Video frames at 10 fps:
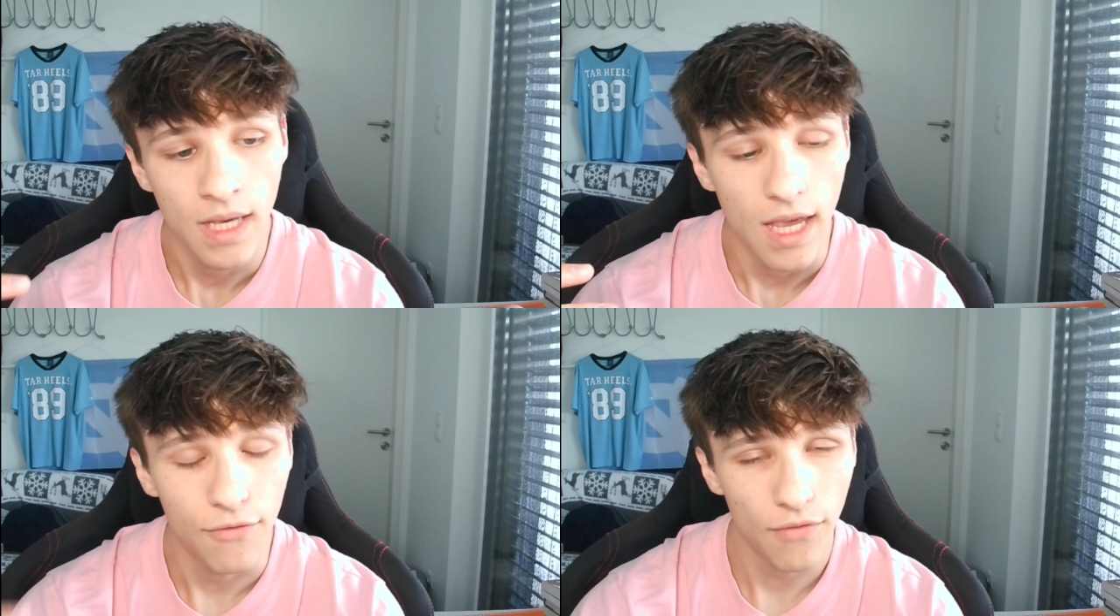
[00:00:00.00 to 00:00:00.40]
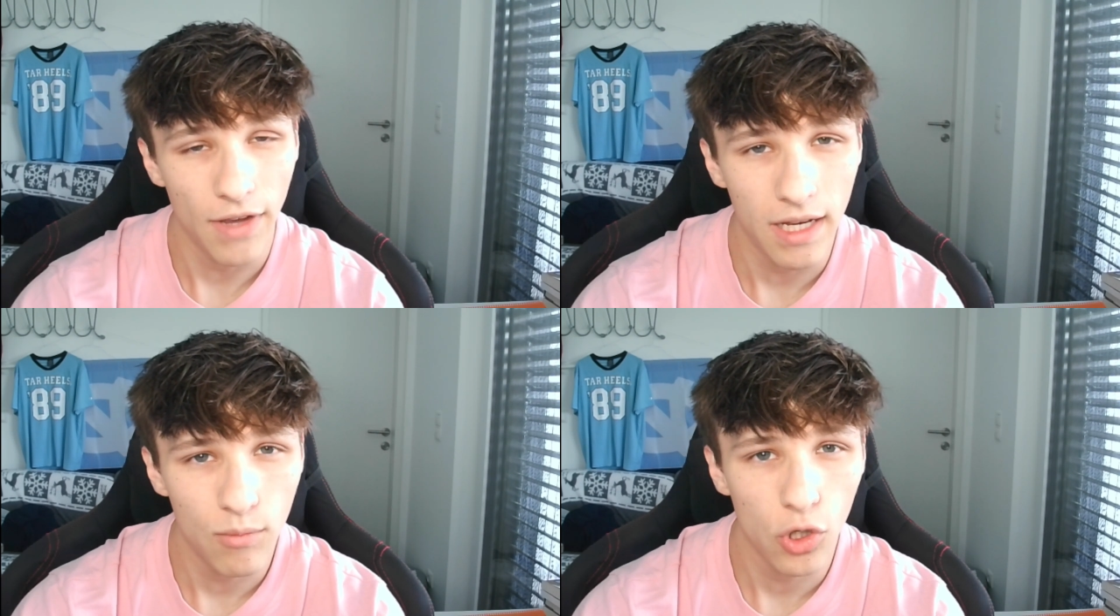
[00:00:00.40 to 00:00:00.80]
If you have
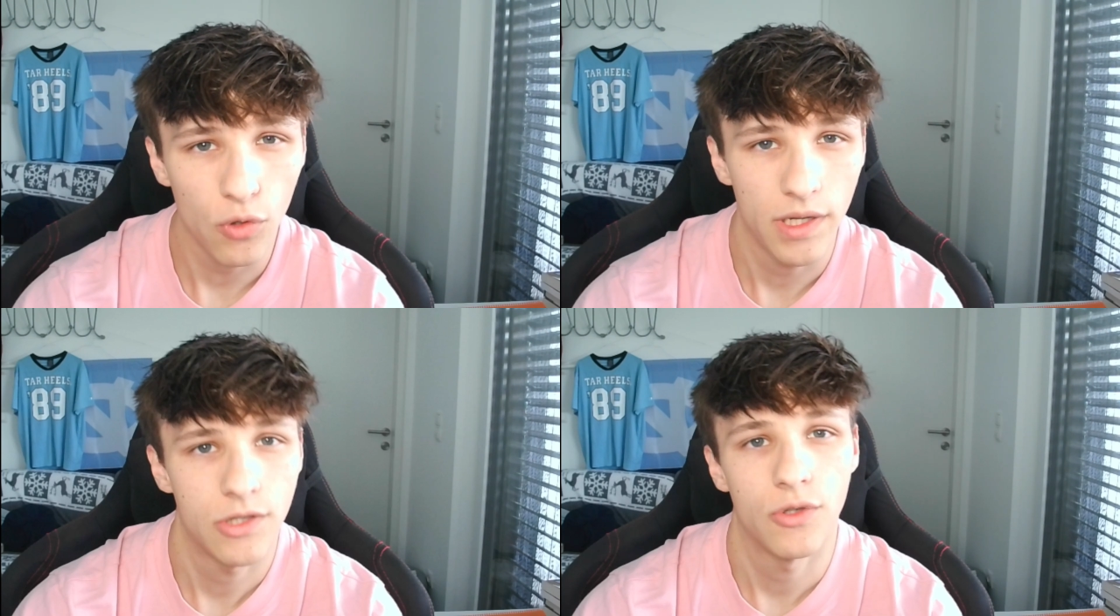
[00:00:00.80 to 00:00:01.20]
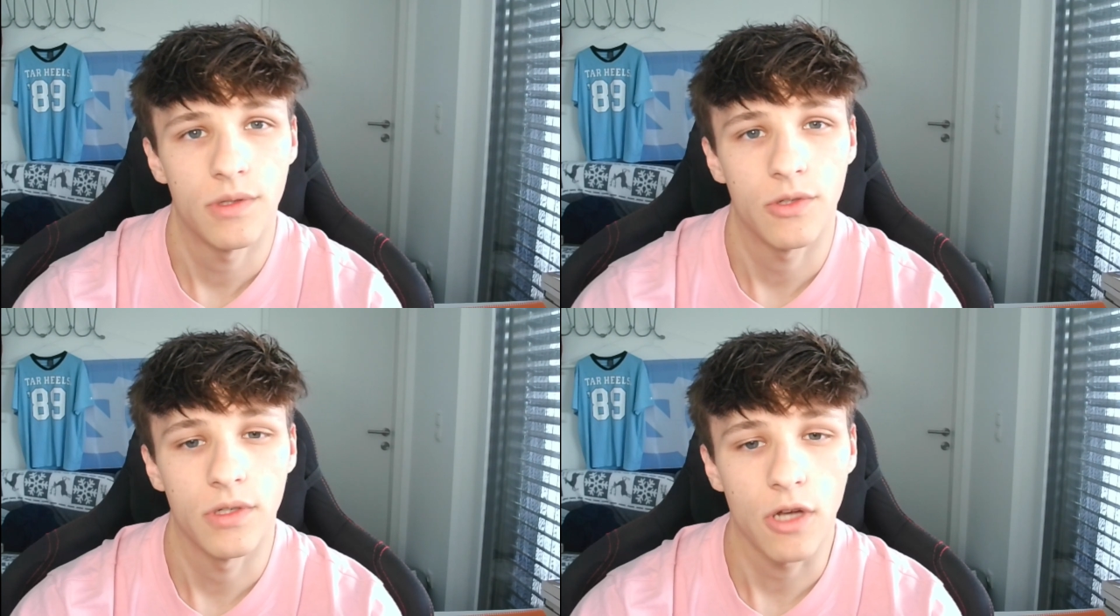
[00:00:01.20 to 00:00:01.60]
any more
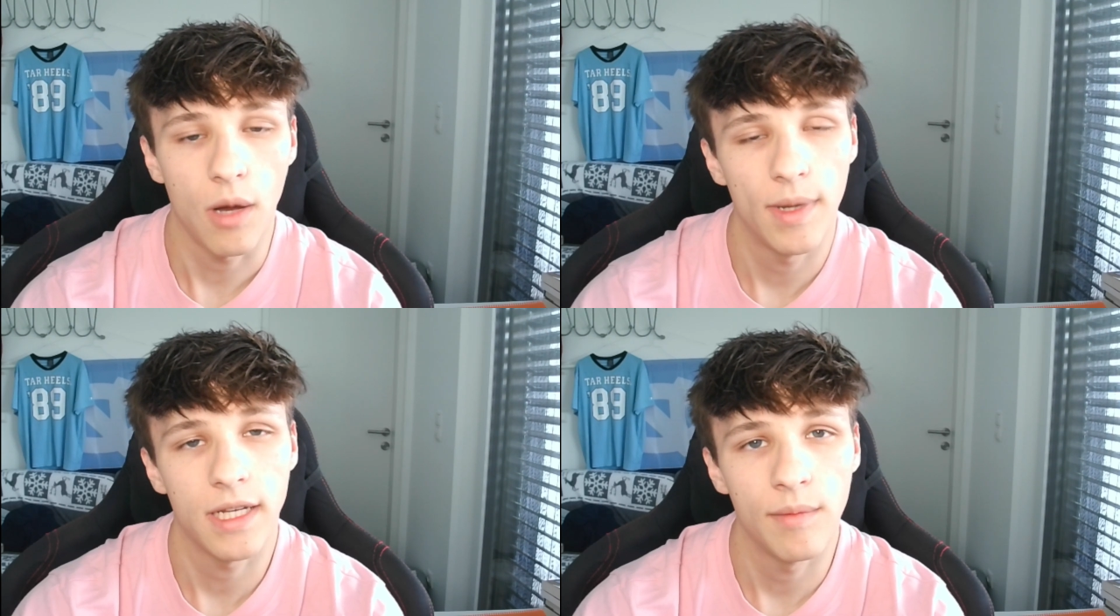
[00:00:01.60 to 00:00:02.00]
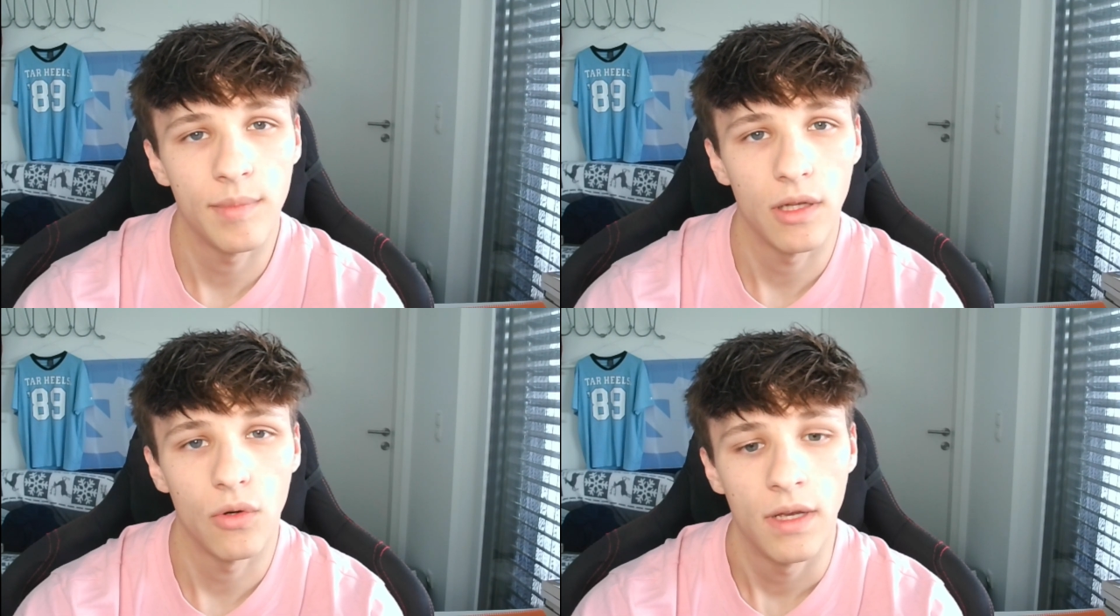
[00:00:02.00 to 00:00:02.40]
questions, just comment down
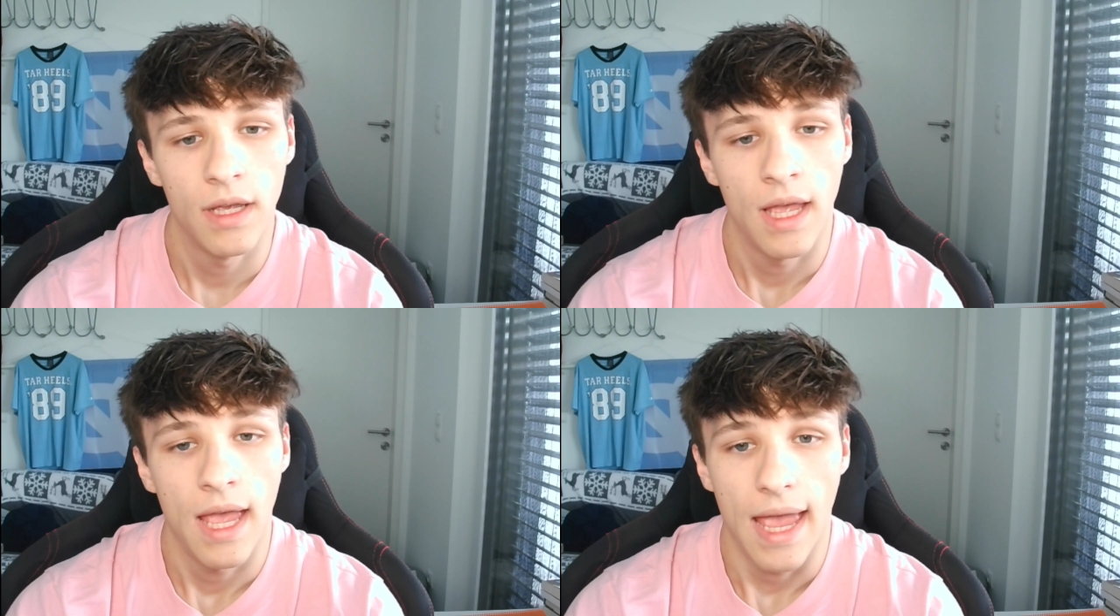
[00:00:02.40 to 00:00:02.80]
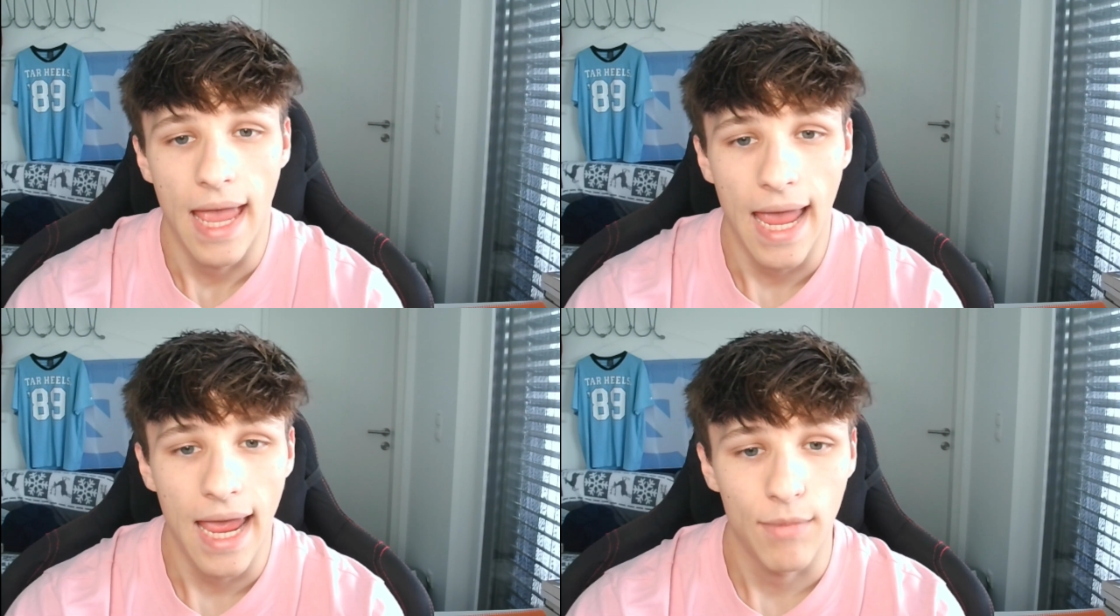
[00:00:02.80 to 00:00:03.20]
below
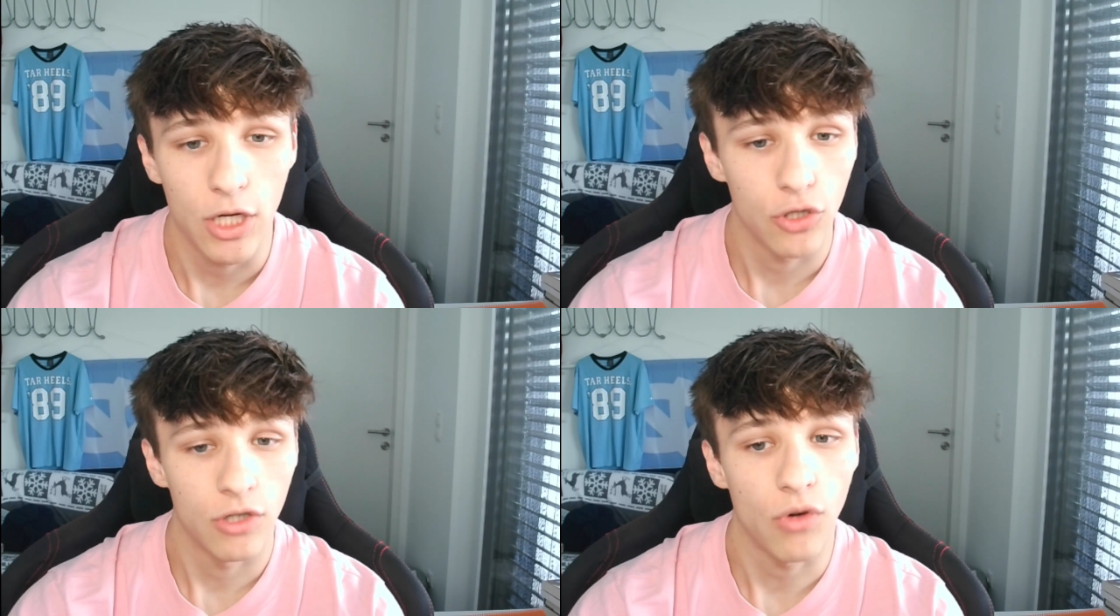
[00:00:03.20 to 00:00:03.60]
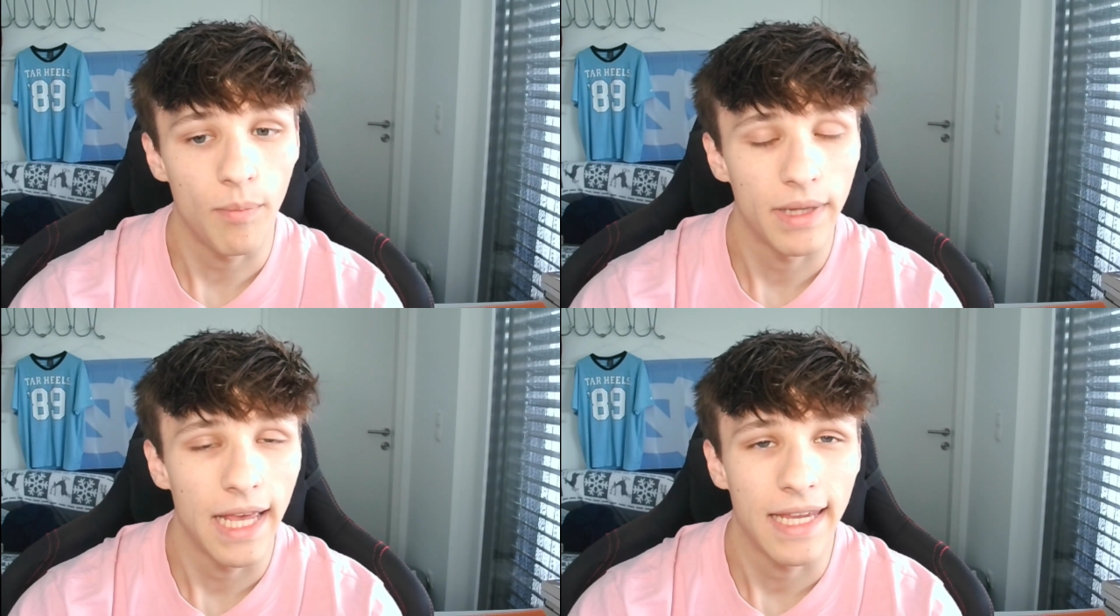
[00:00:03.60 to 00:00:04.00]
and make sure to drop
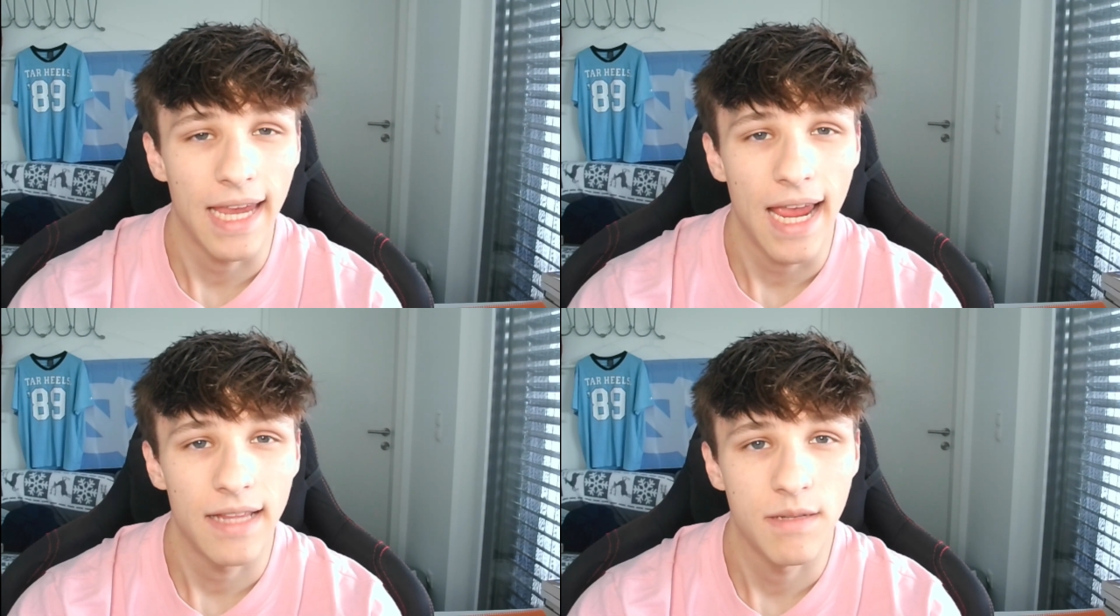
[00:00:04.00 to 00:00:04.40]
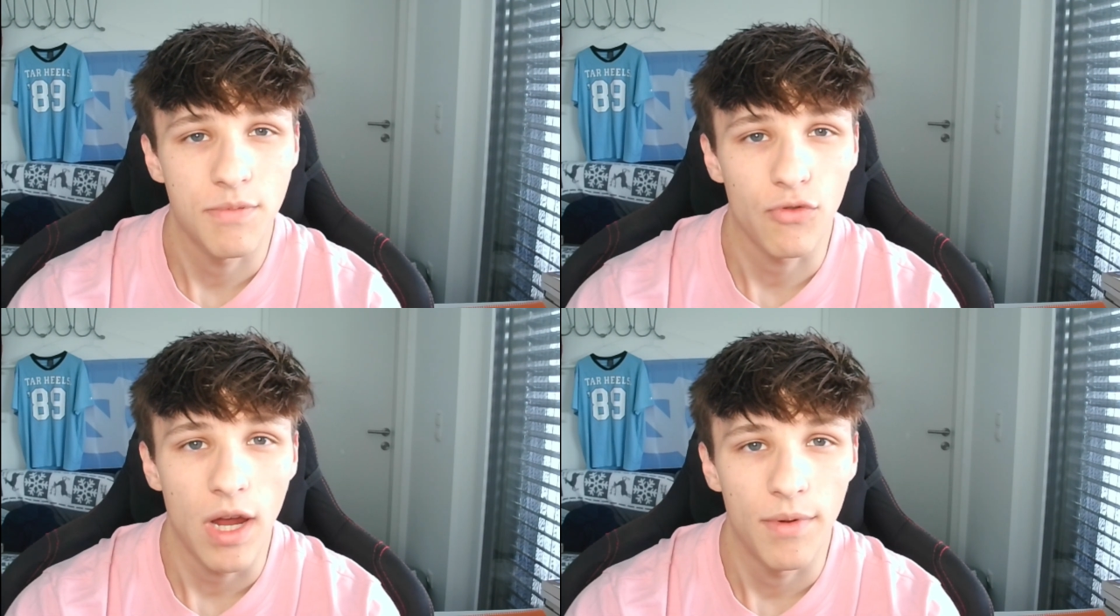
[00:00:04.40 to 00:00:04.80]
a like and
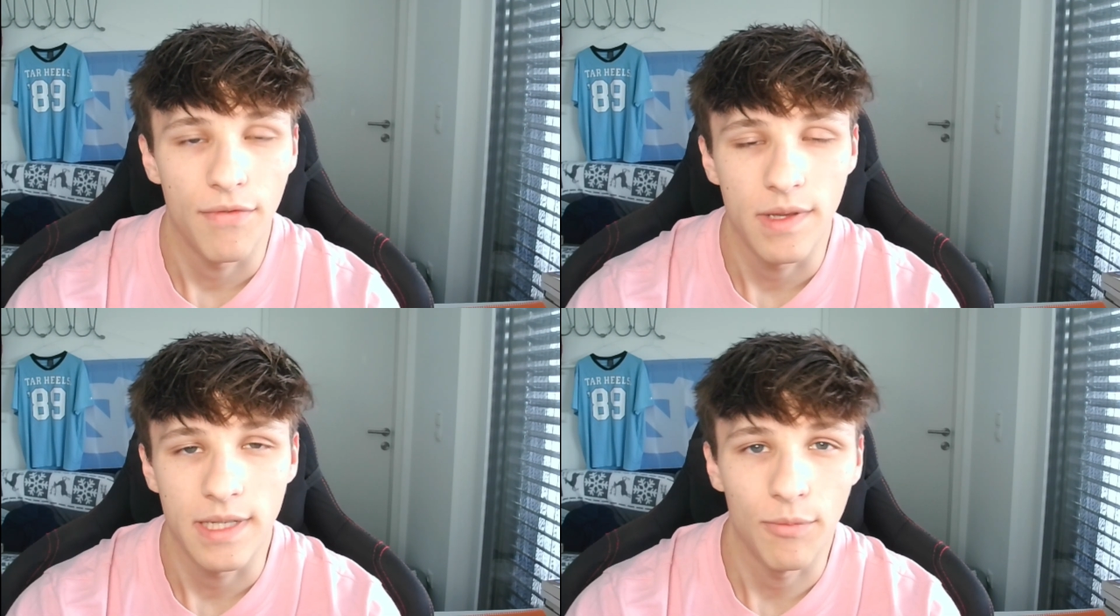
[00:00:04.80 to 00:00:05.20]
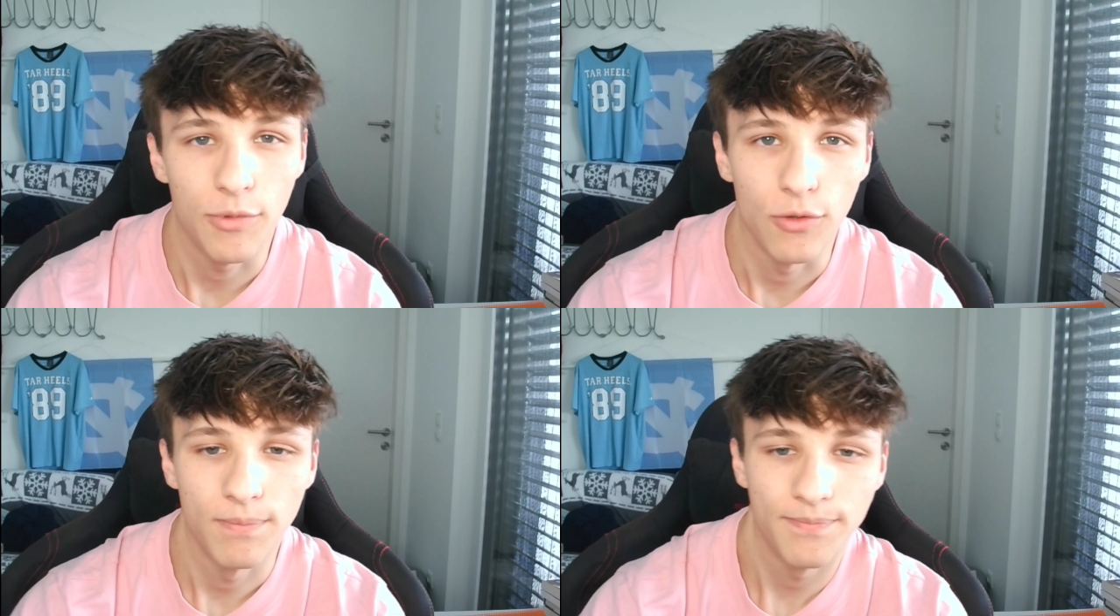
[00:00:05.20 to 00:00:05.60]
subscribe if this helped you.